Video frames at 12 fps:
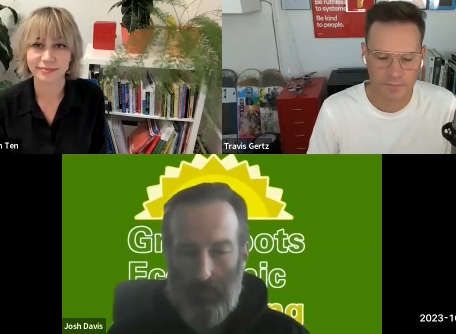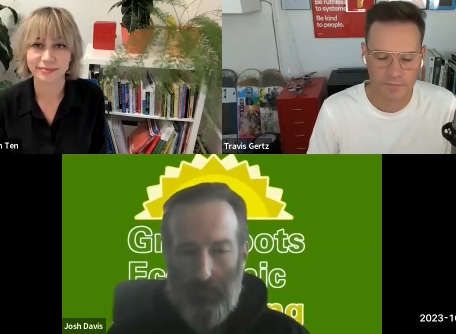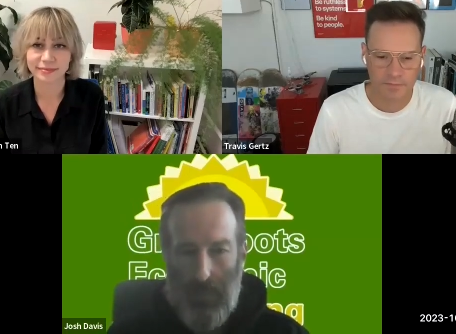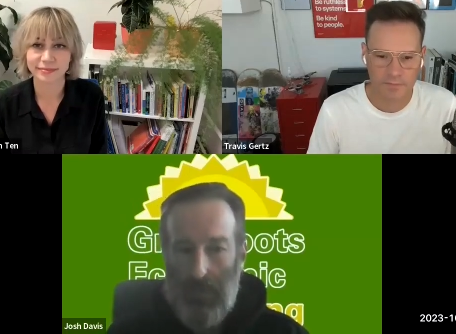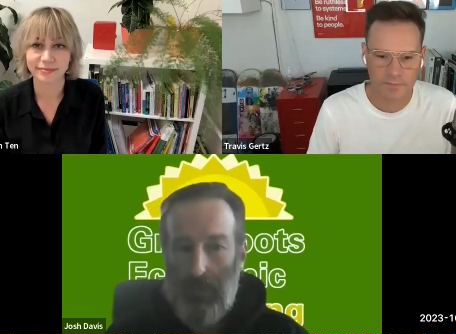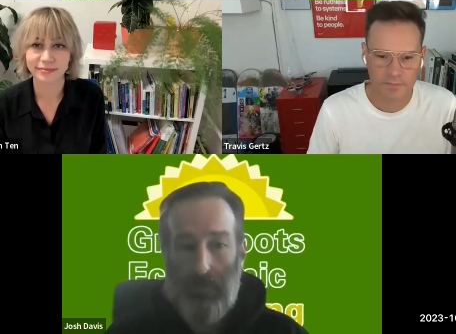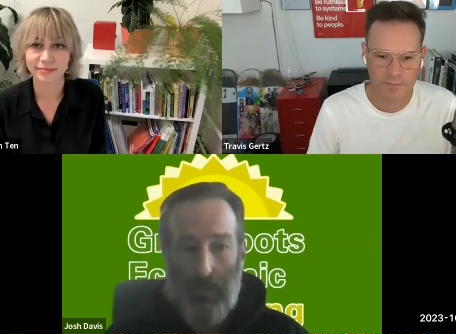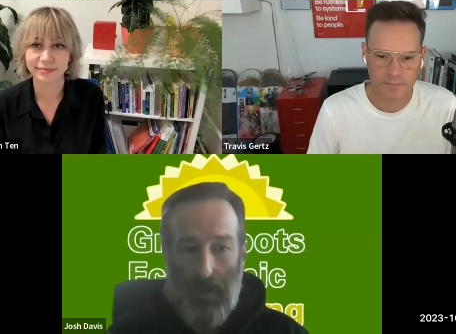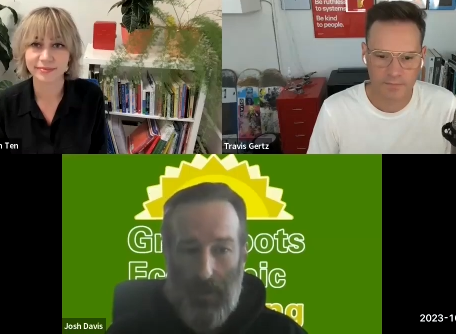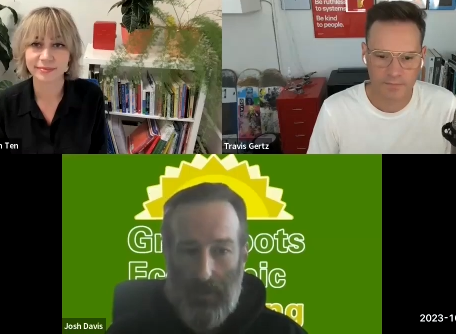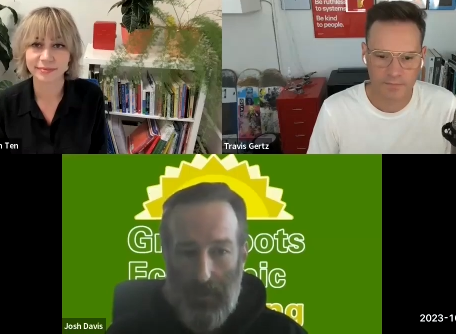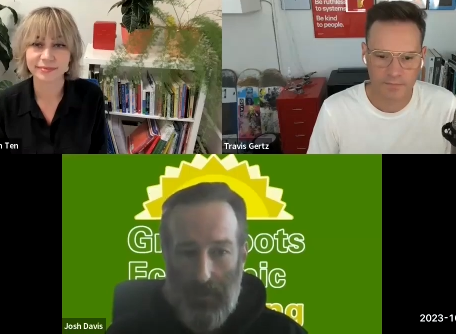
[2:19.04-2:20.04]
Speaker 1: technical
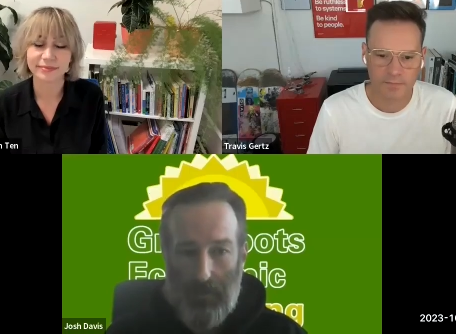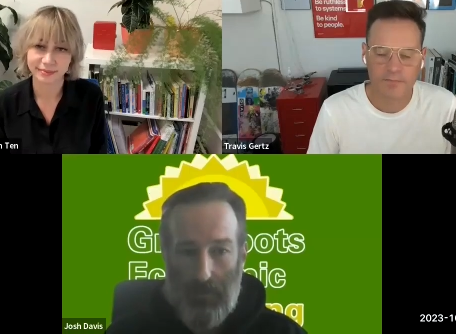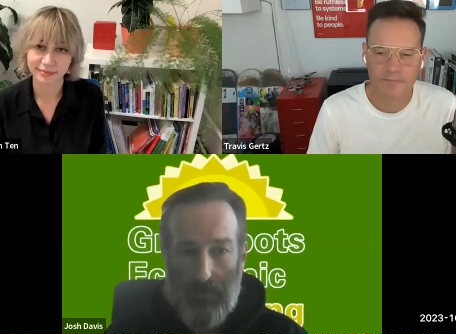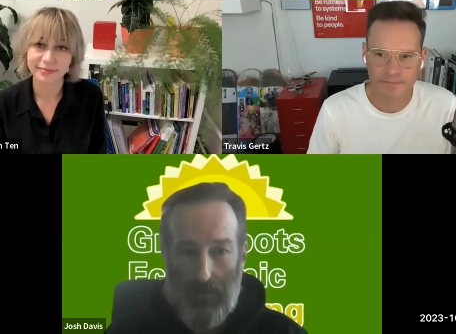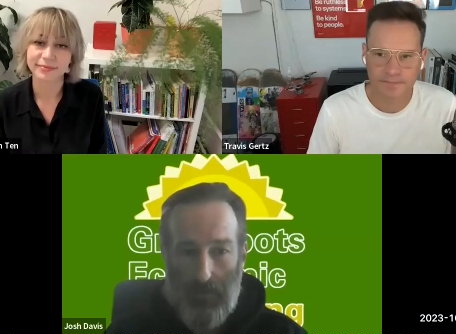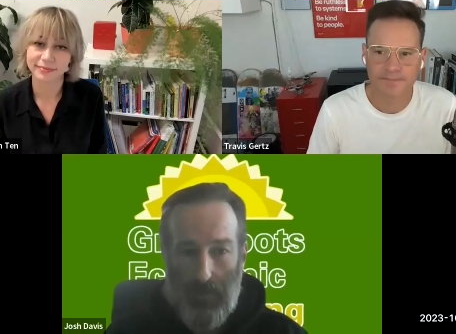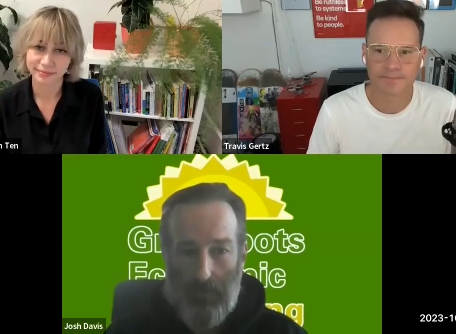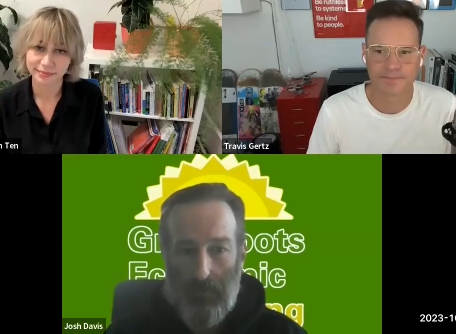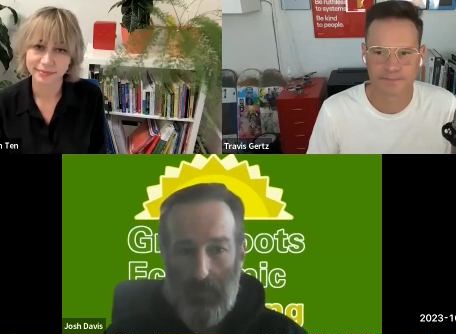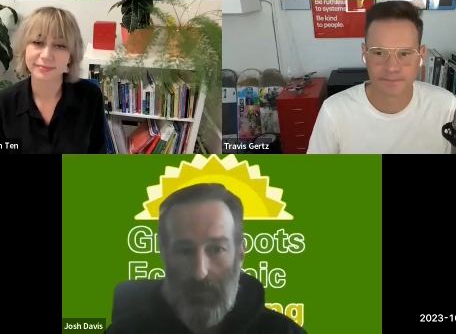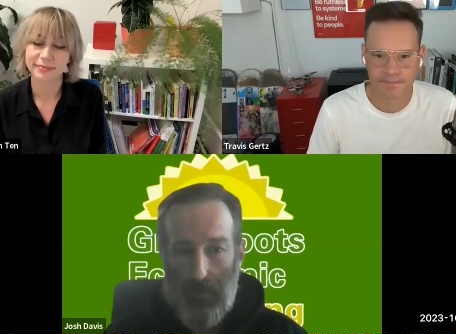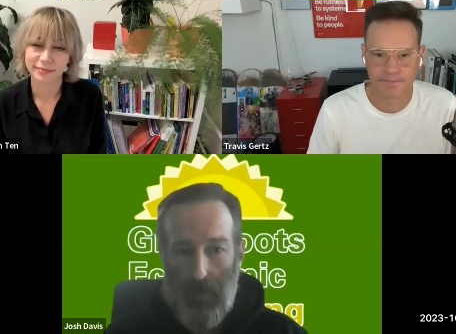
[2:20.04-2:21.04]
aspects although you have
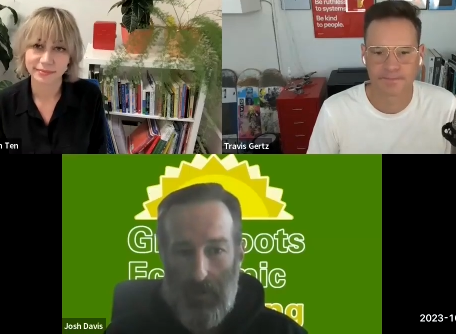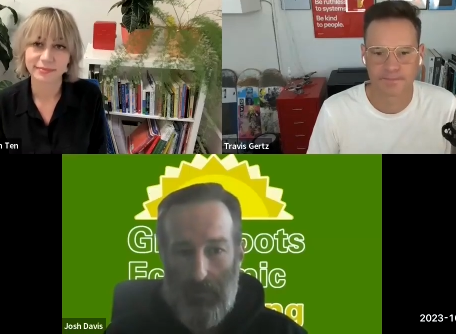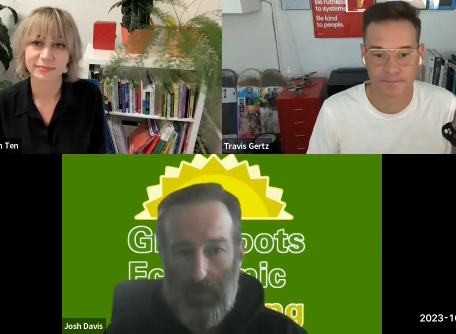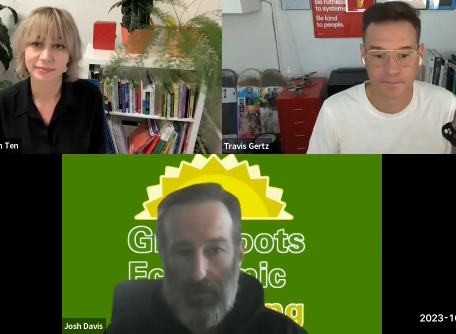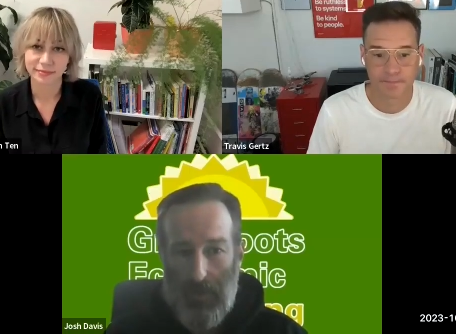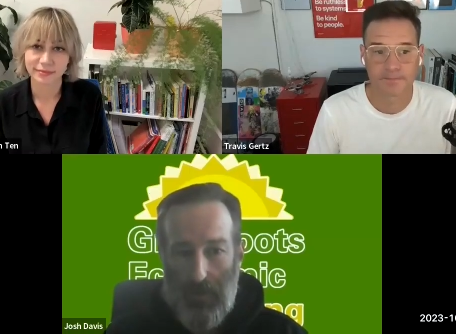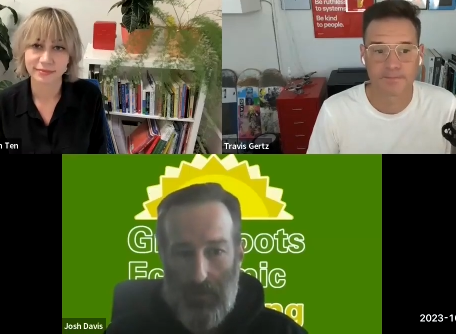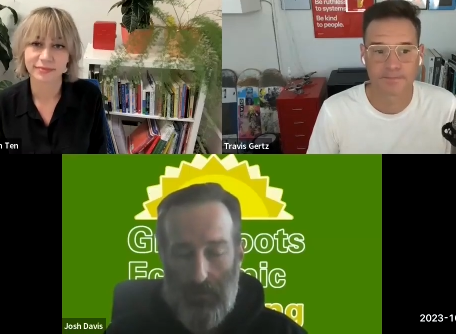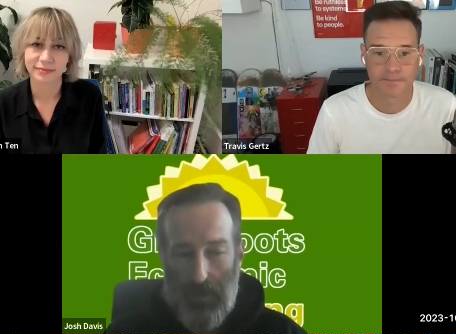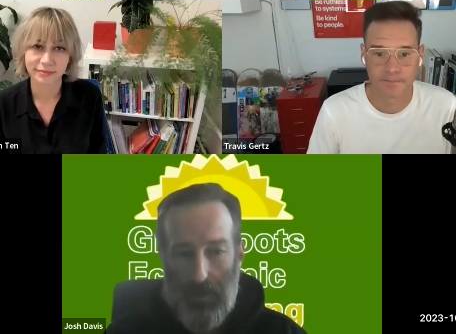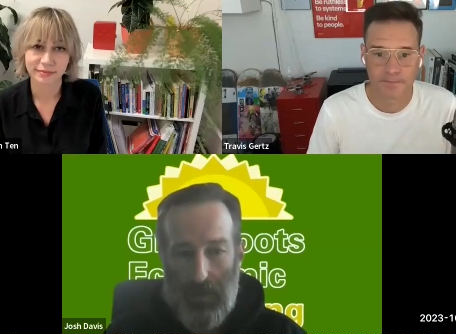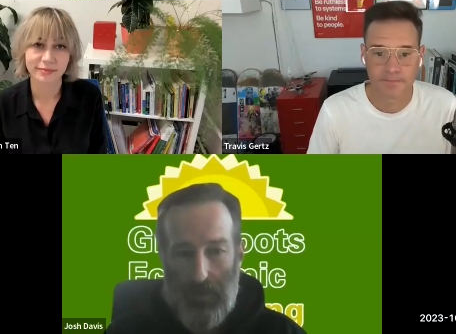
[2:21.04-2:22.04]
you know obviously all
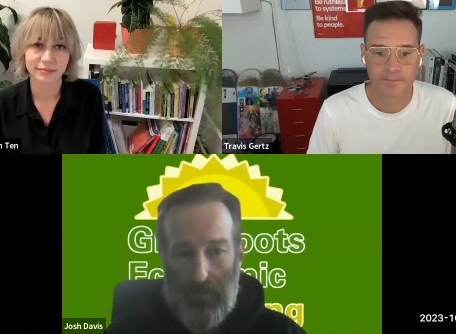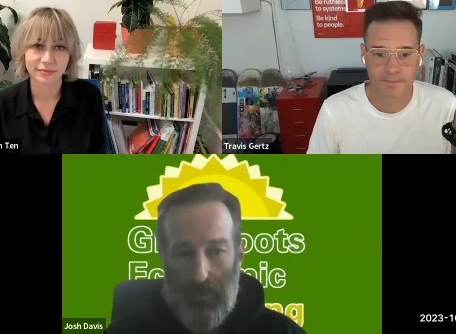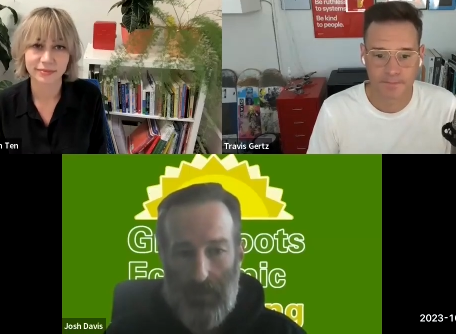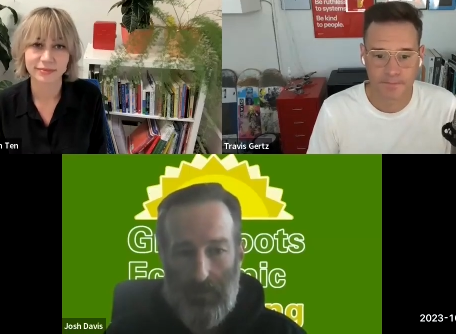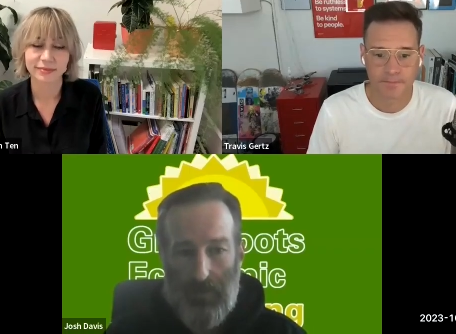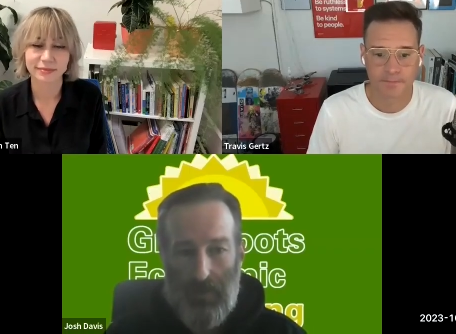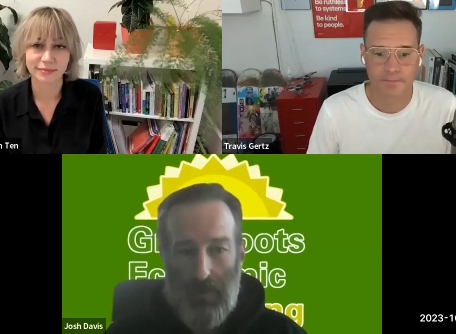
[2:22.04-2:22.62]
that kind of stuff